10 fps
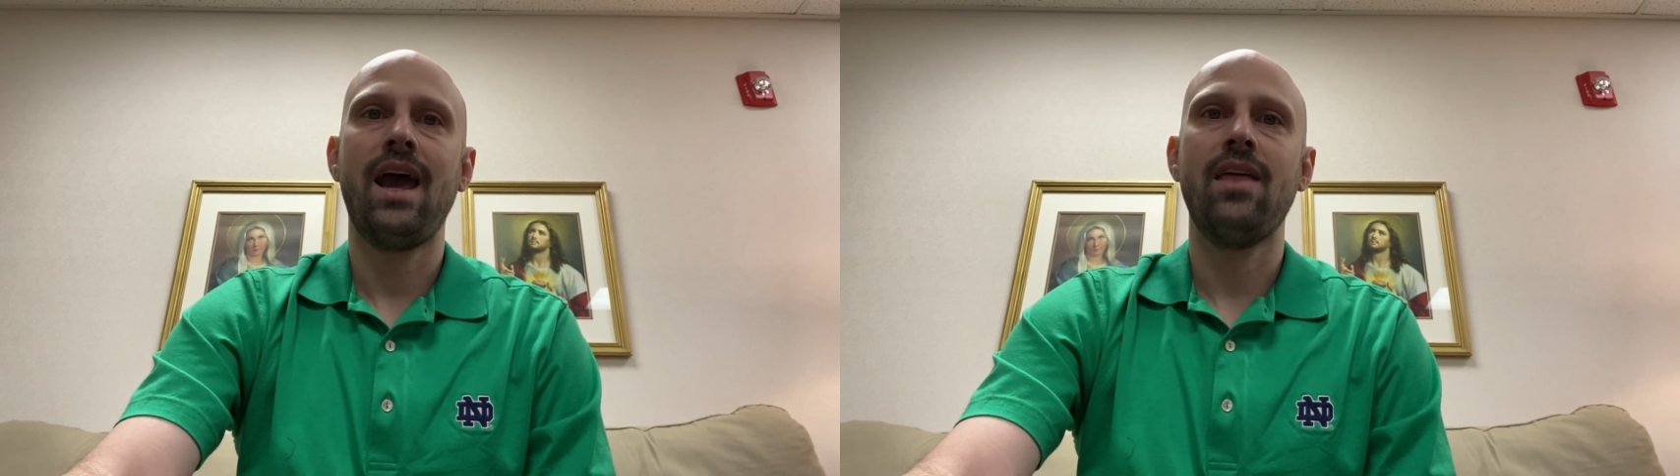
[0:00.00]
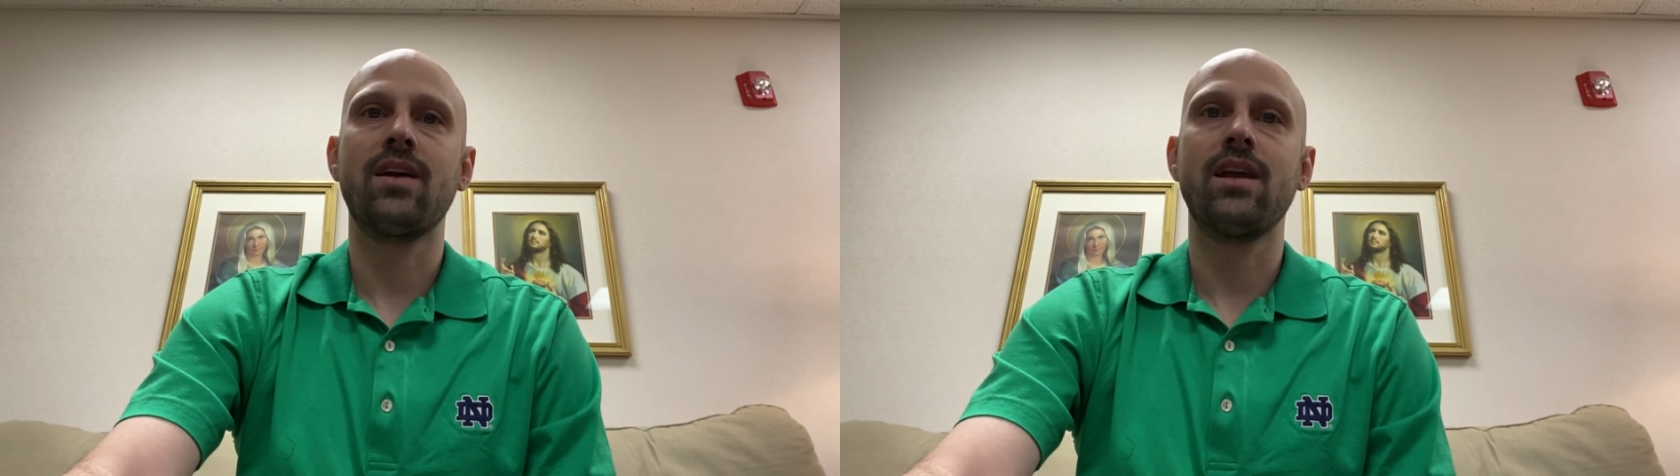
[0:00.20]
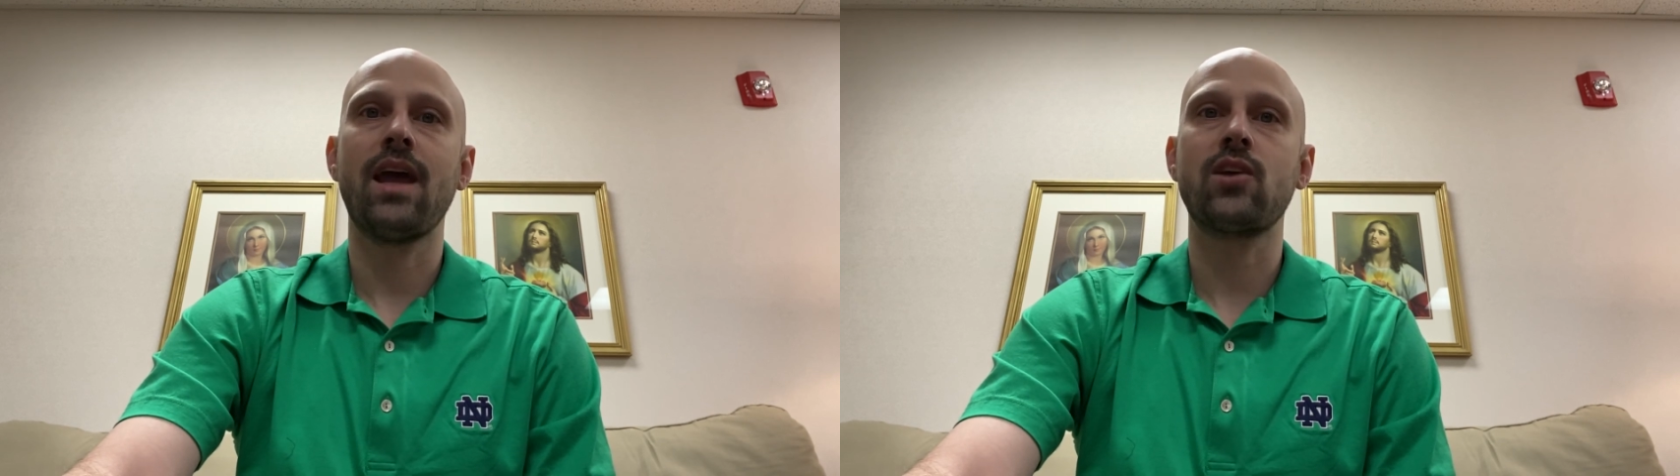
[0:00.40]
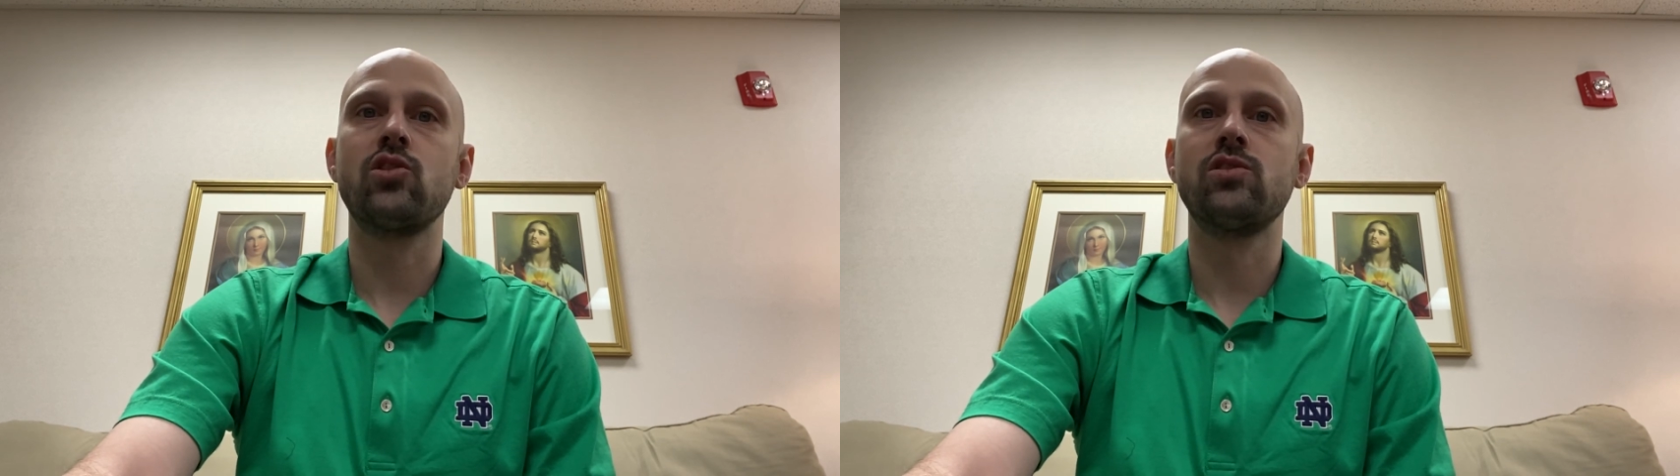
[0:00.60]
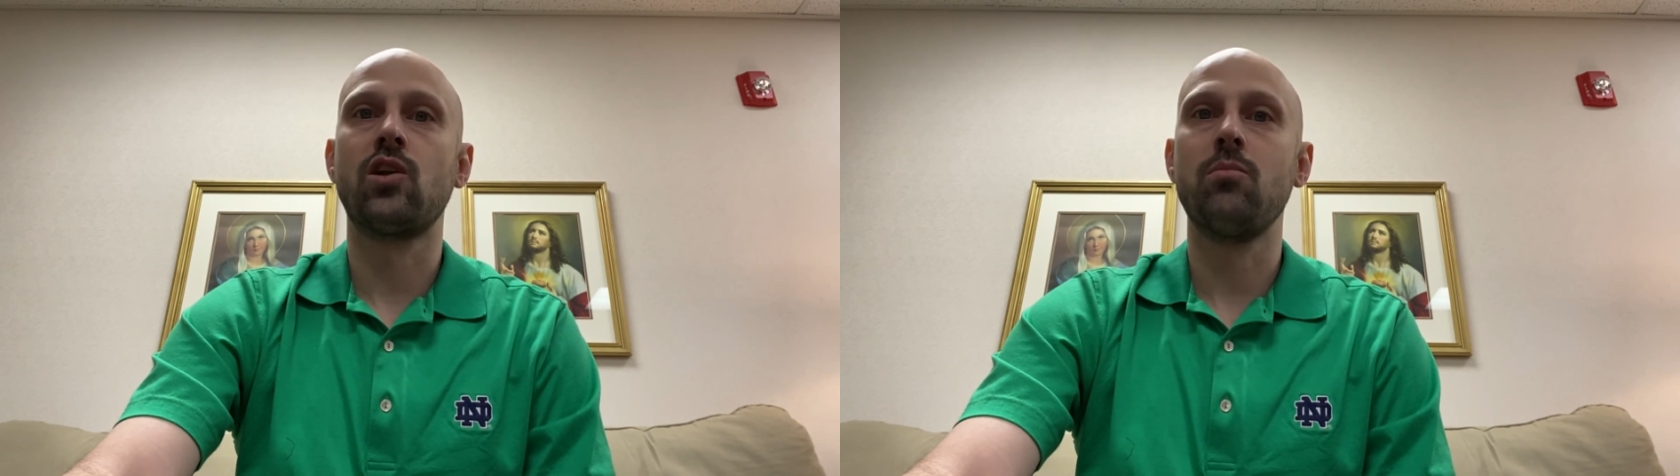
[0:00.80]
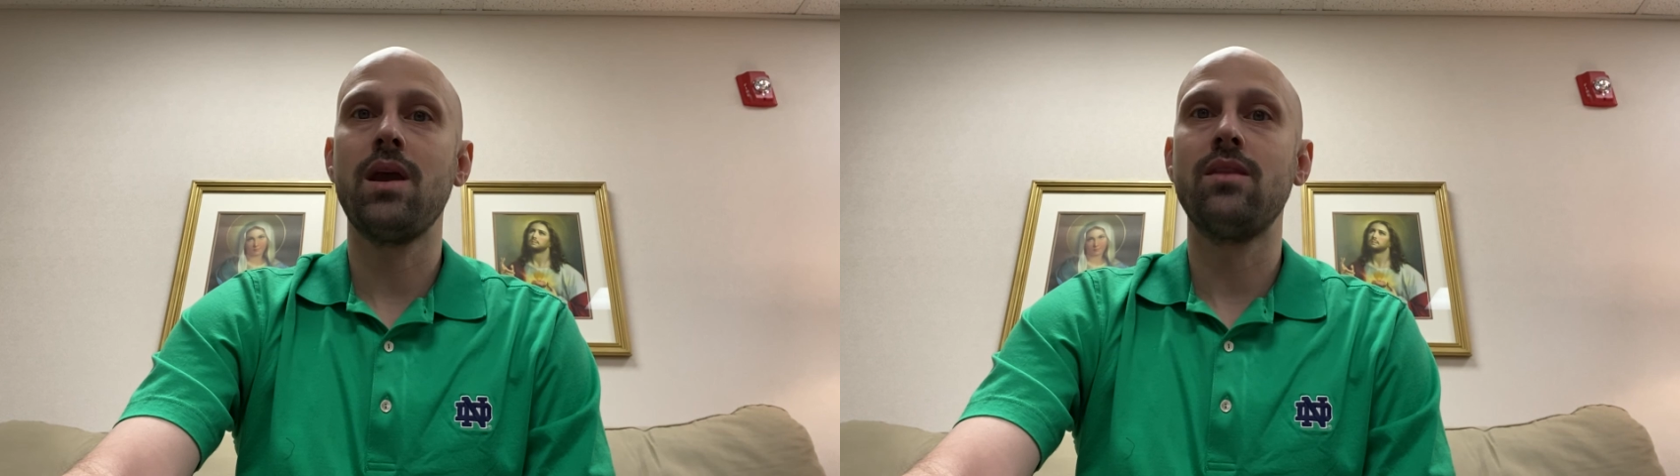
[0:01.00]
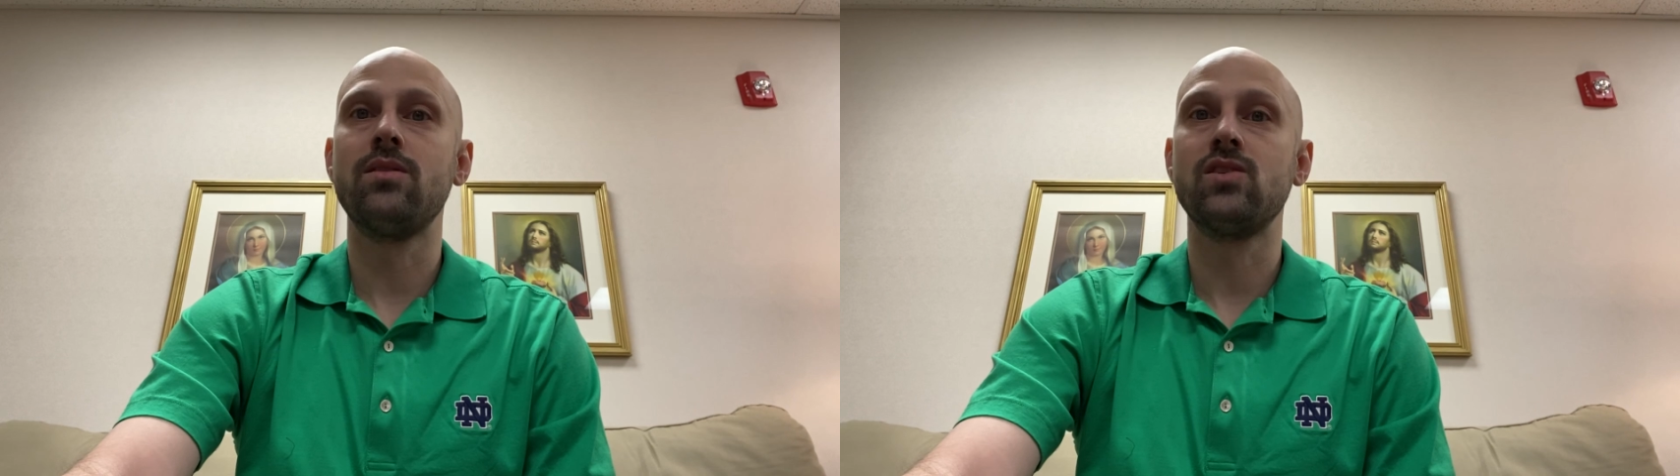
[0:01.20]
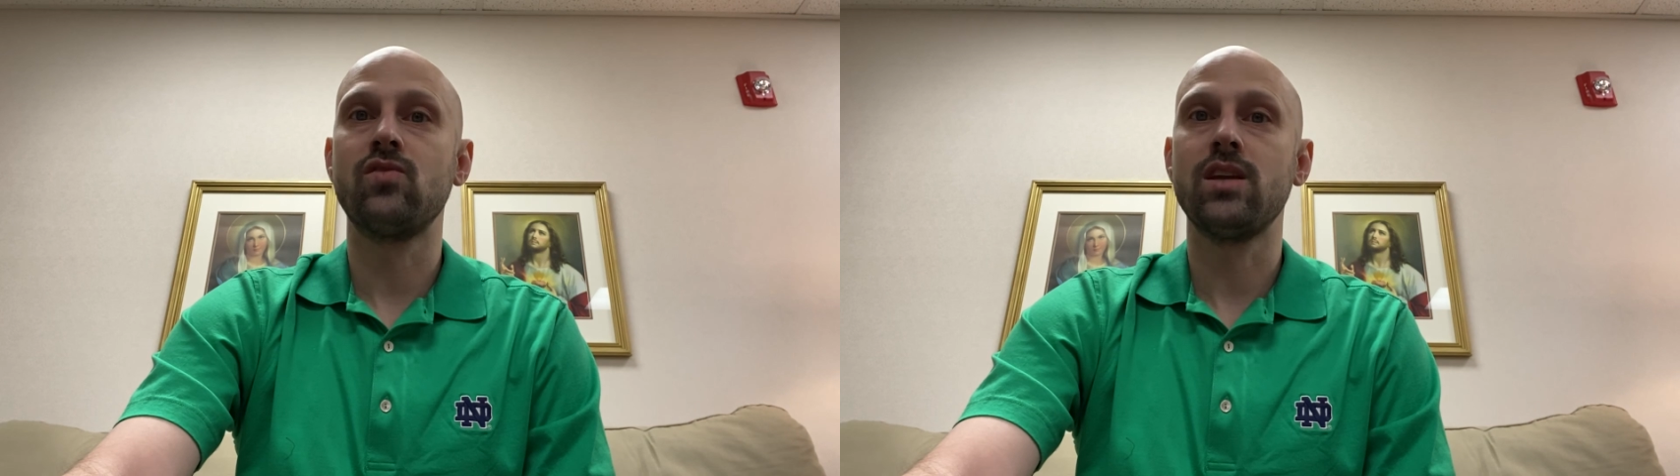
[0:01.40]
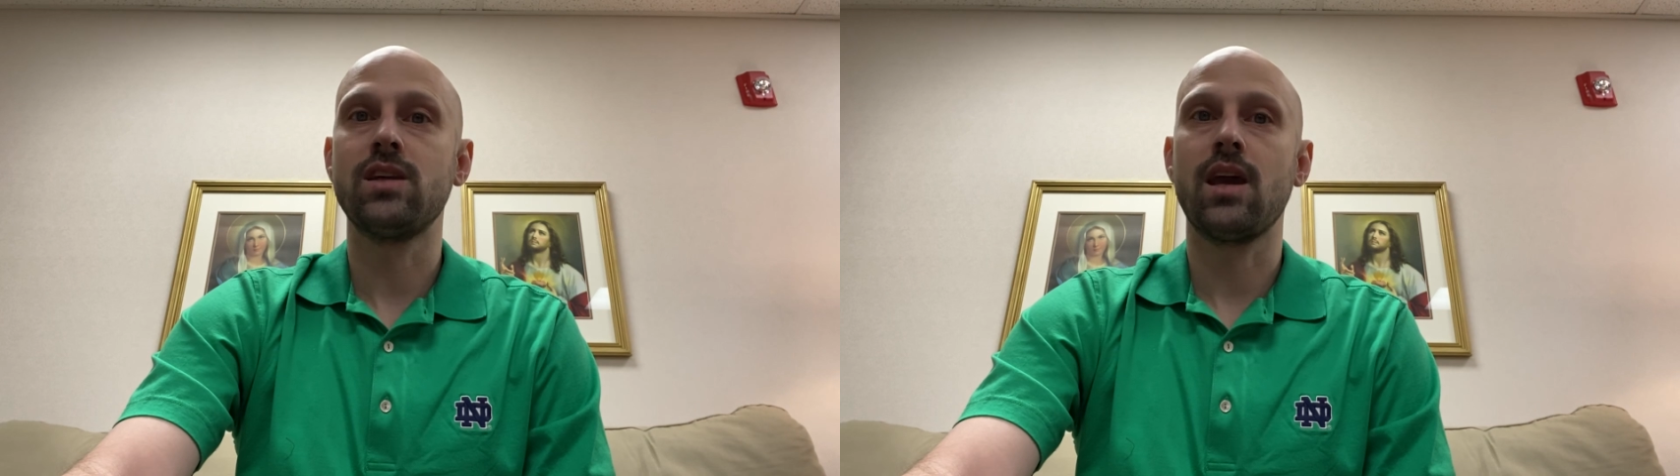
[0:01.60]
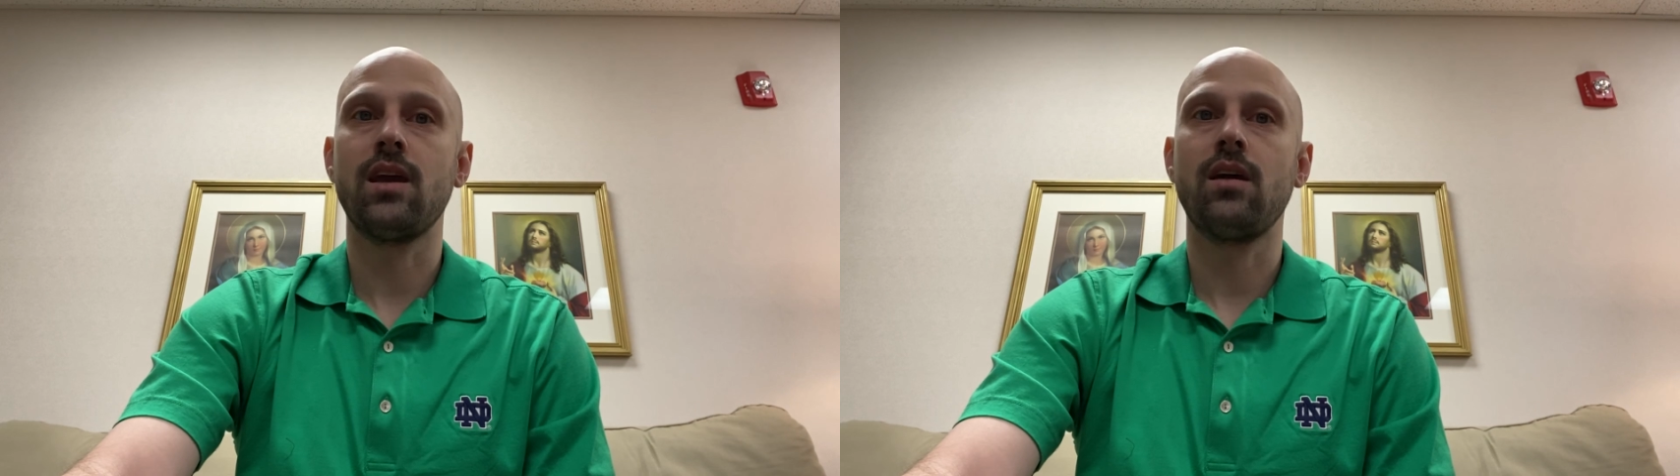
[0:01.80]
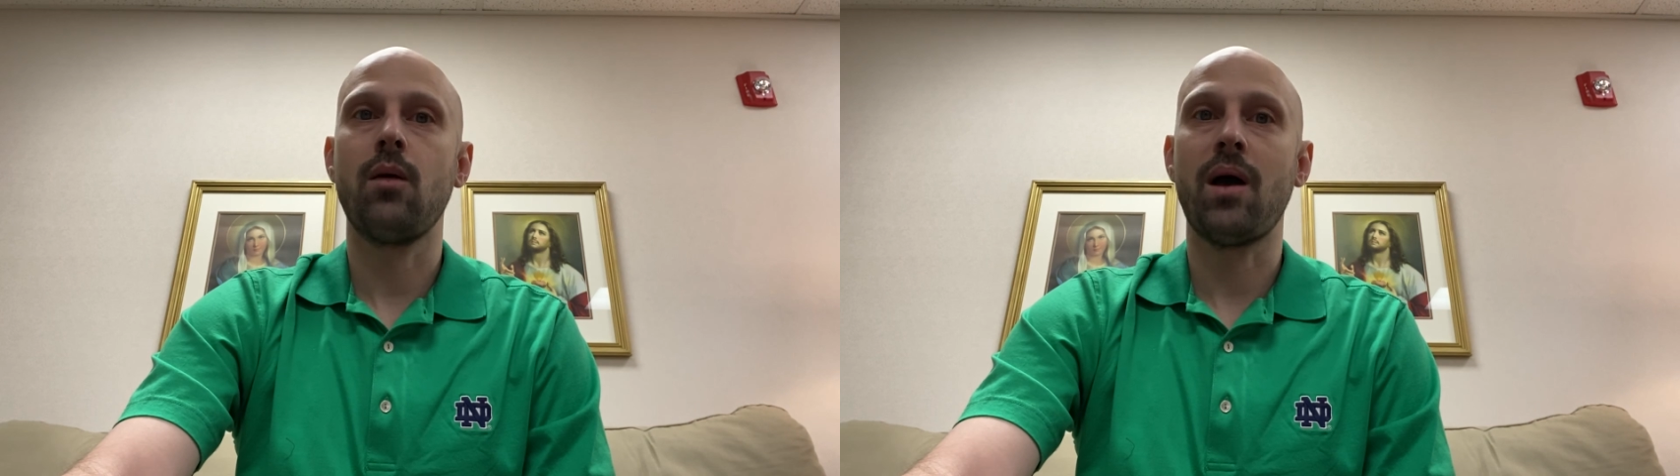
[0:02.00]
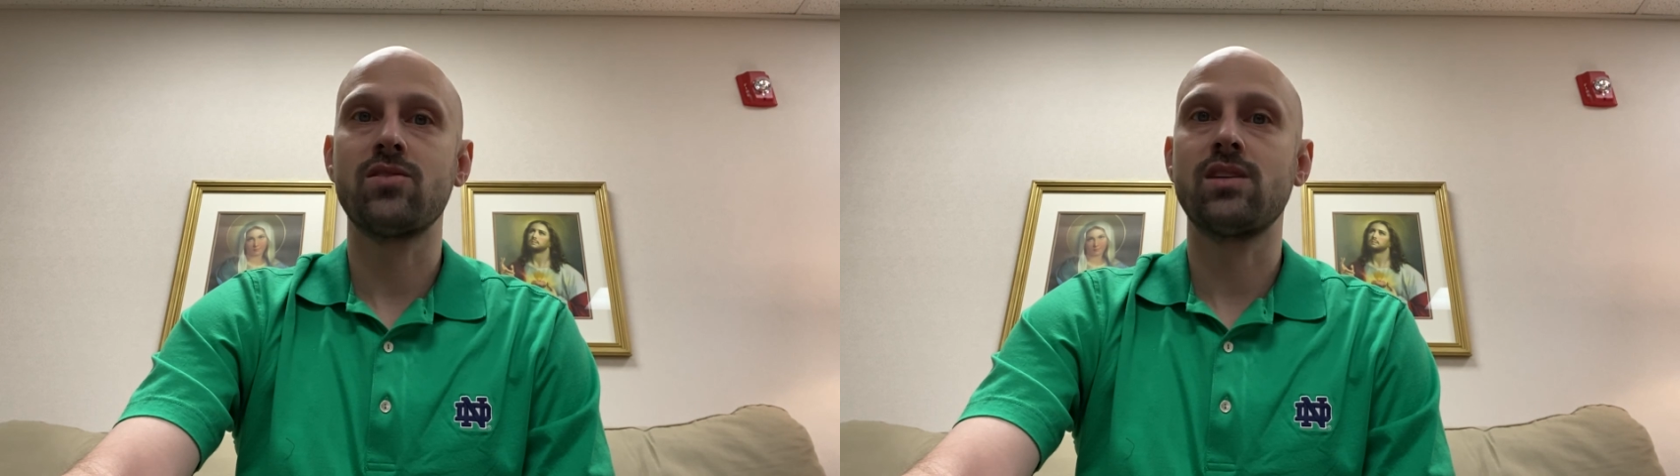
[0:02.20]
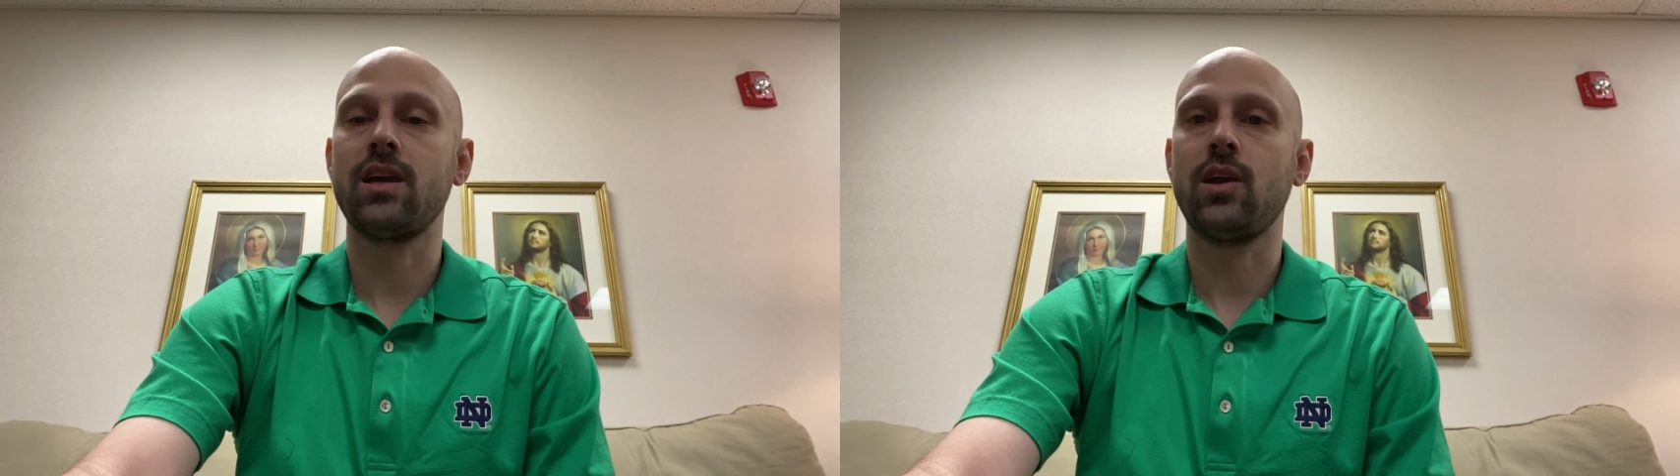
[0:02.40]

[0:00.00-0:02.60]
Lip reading: And the connections that are made in these vitae about St.